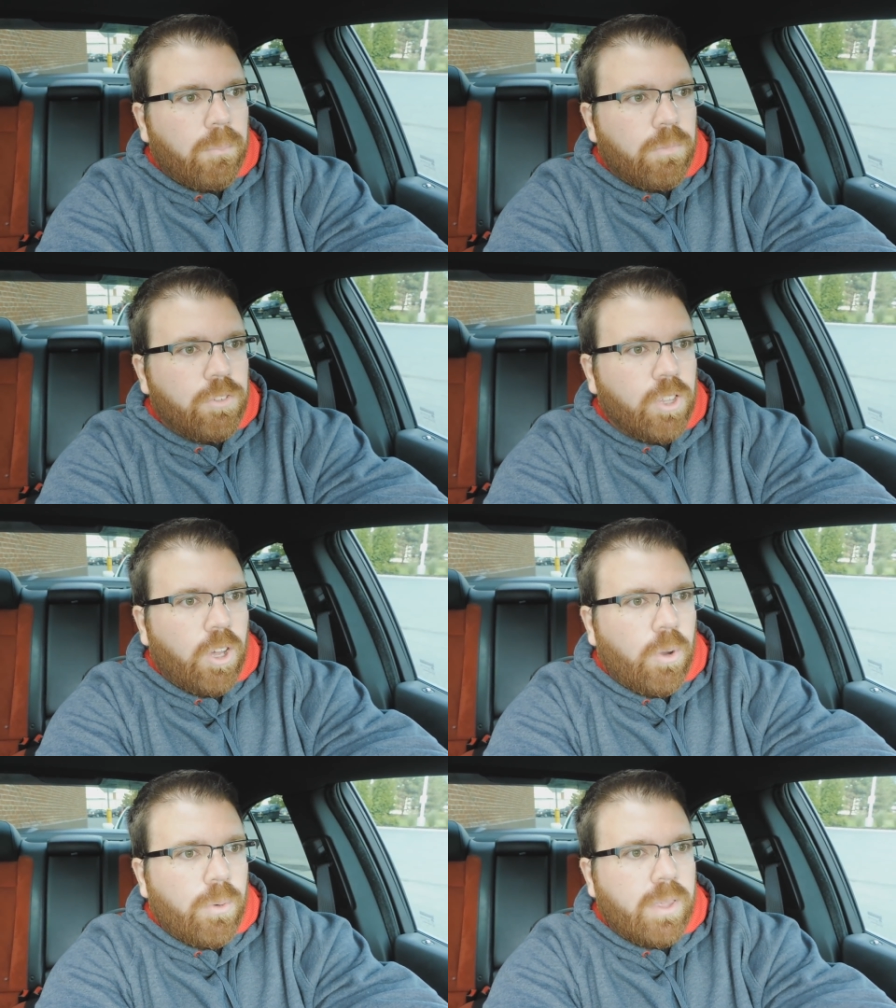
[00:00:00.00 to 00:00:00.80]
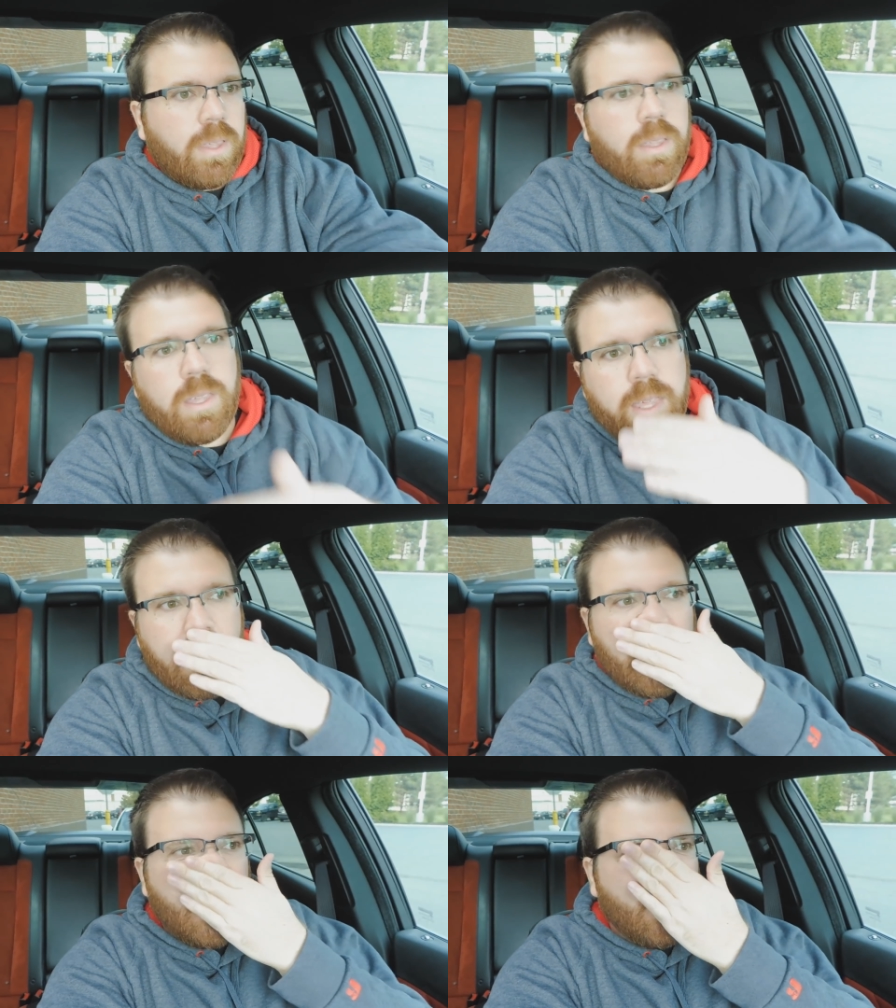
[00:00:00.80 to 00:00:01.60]
So
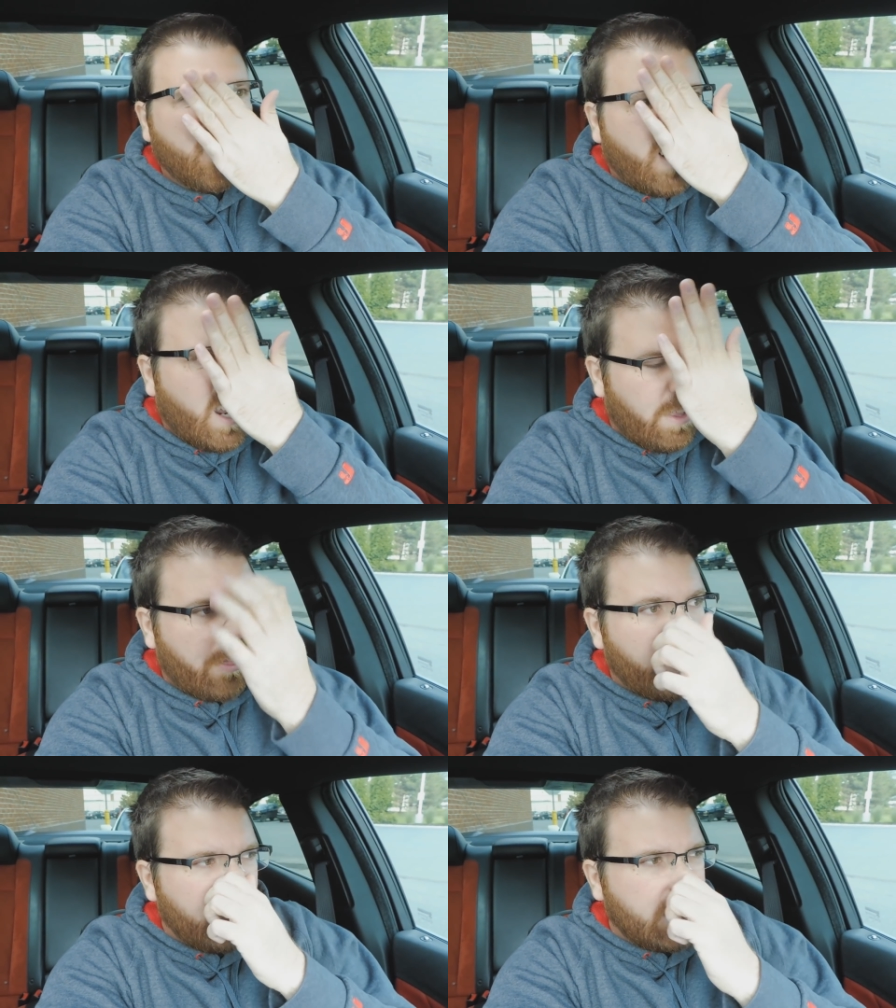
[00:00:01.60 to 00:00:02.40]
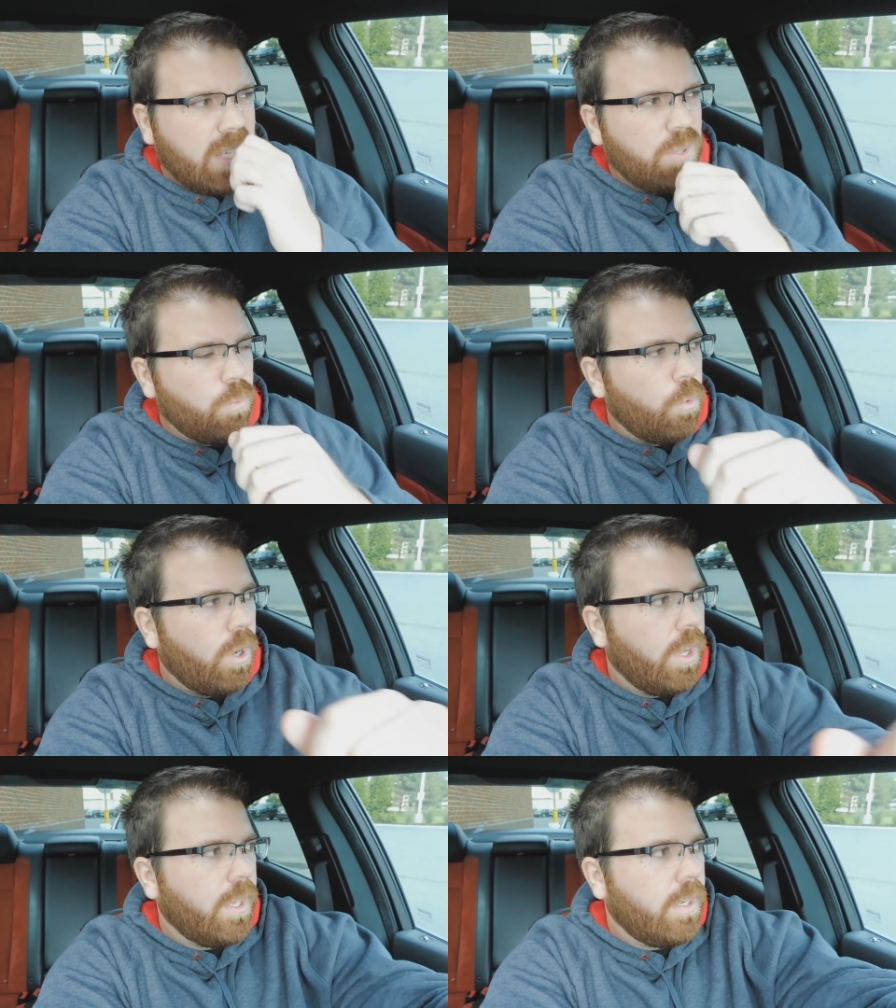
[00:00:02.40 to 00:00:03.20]
he ran a
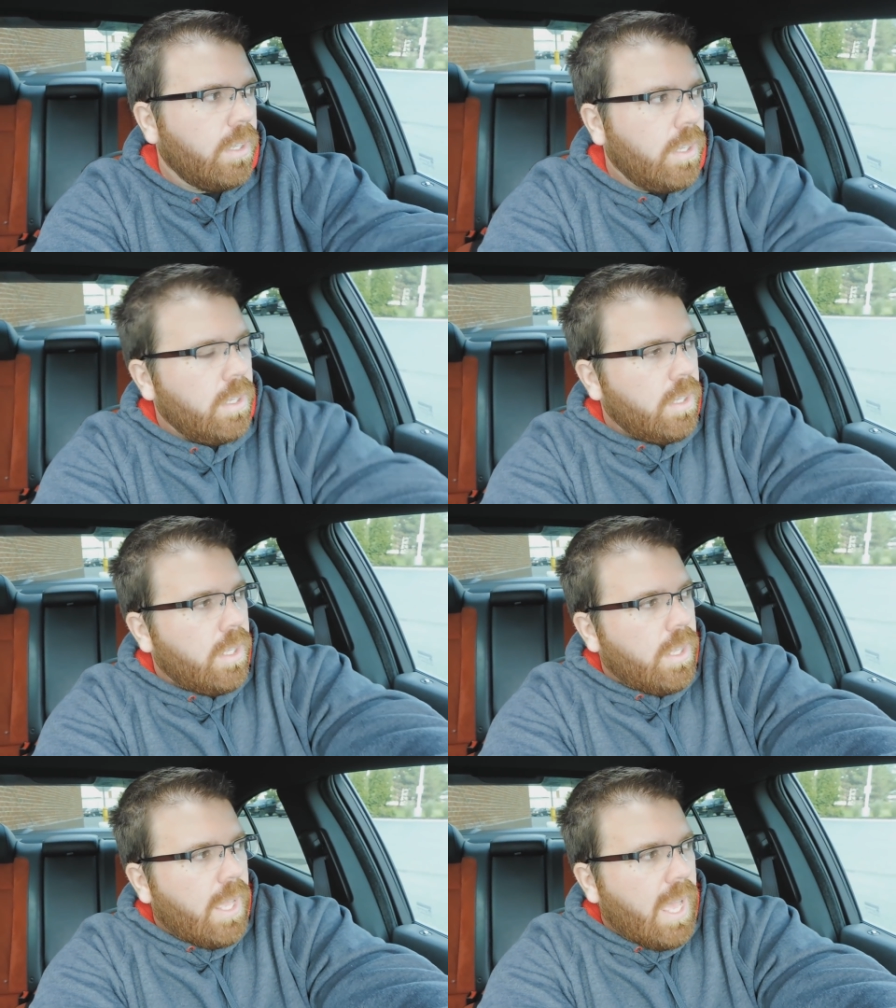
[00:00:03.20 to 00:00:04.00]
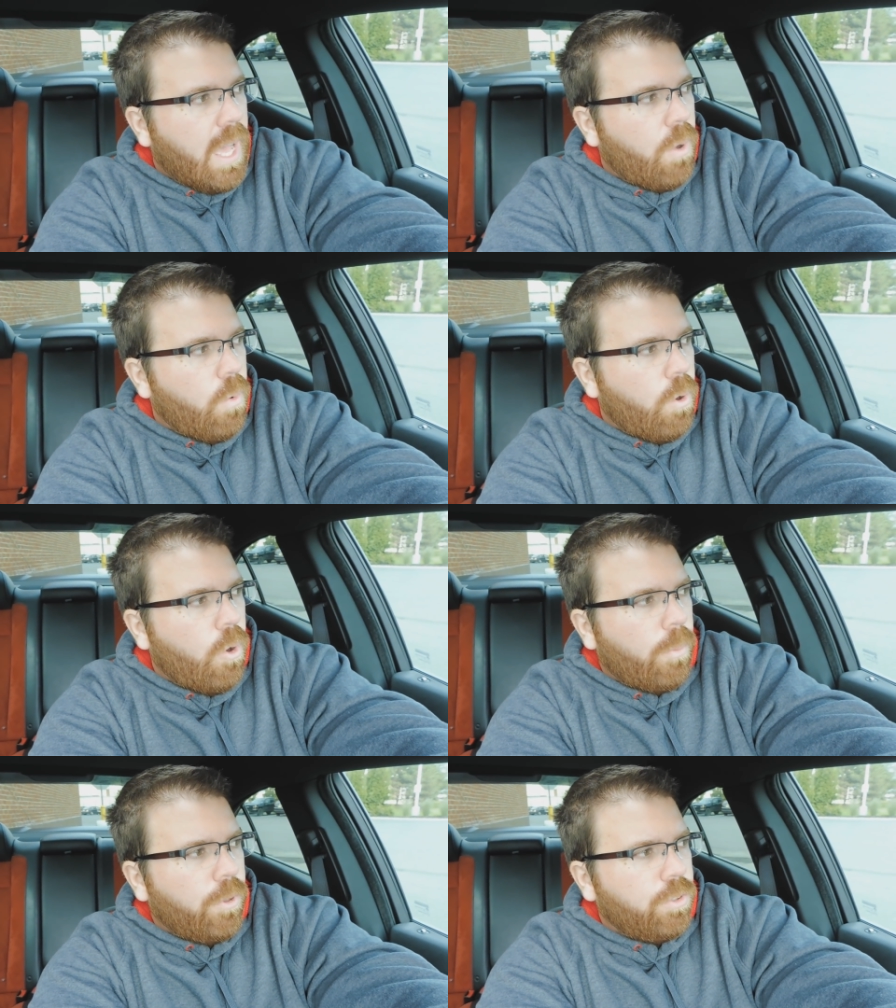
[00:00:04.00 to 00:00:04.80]
13.1 at
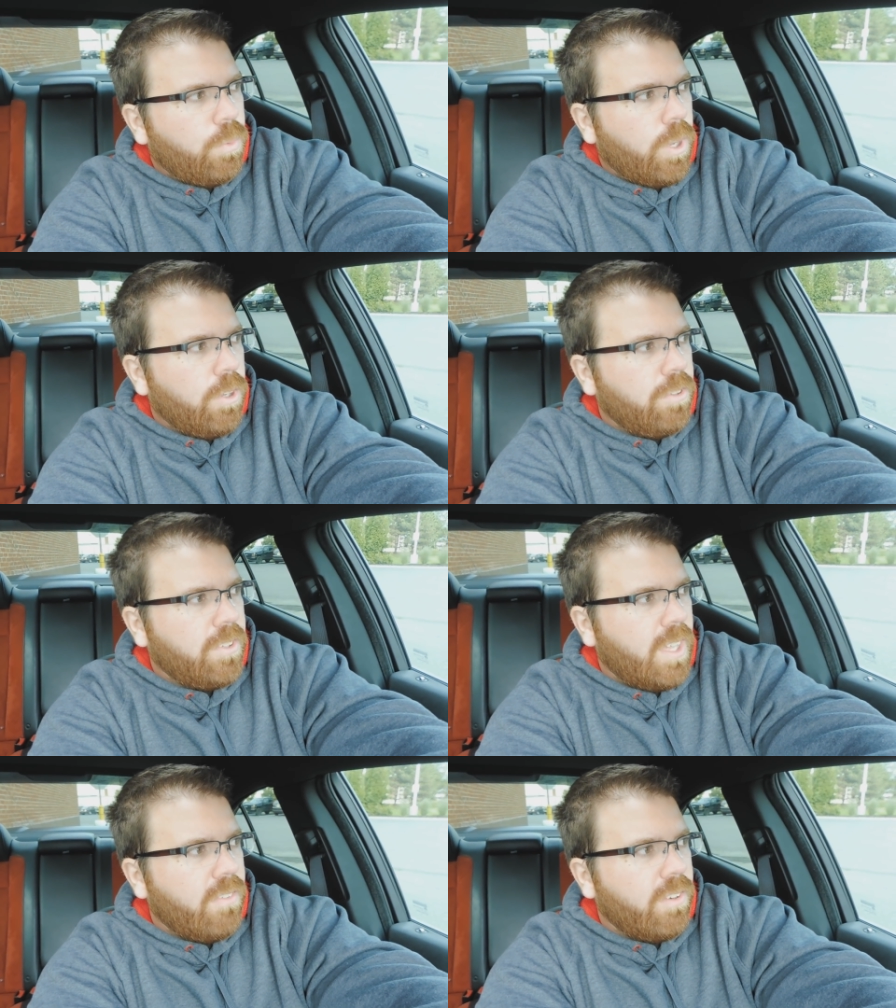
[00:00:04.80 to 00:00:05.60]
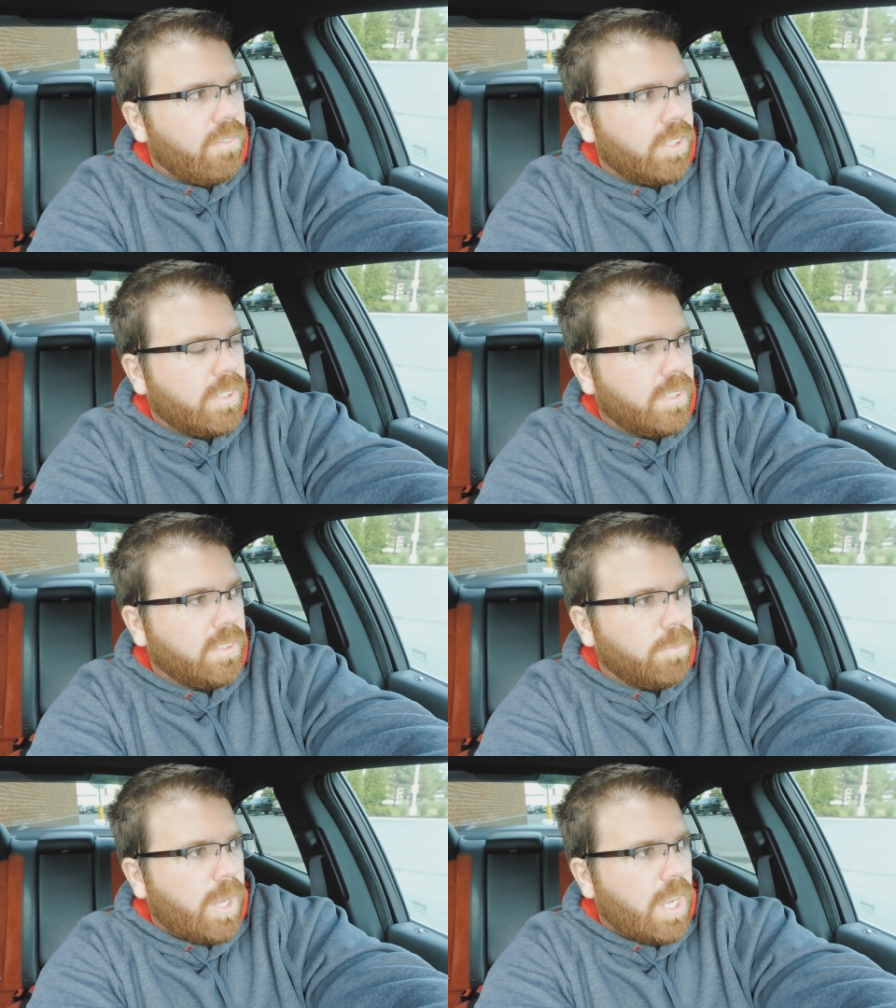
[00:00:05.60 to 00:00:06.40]
almost 107
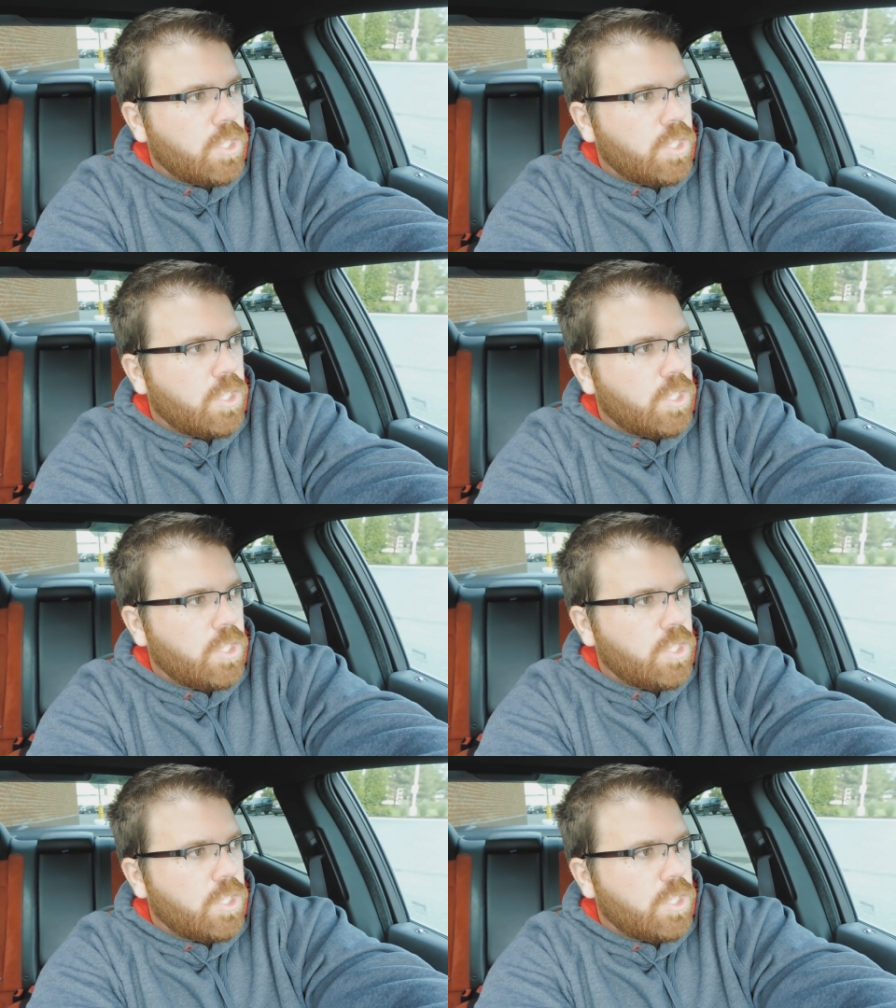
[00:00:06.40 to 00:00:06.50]
versus my